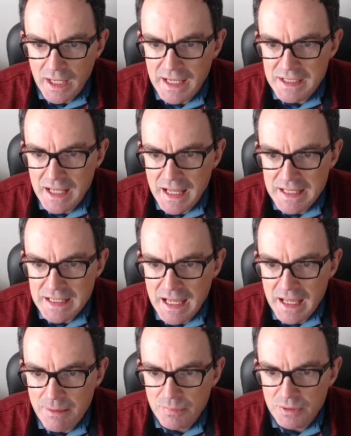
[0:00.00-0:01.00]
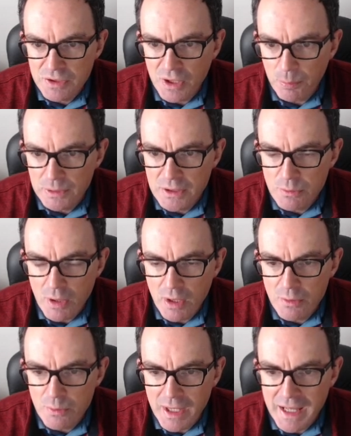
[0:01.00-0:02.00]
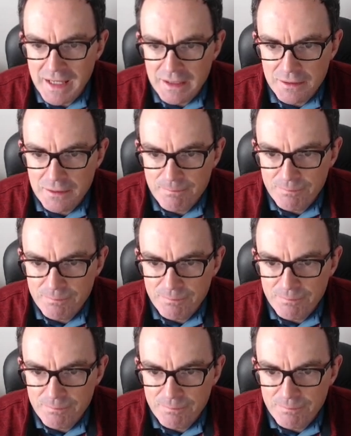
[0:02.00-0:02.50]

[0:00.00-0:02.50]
N-A-M-W-O-N.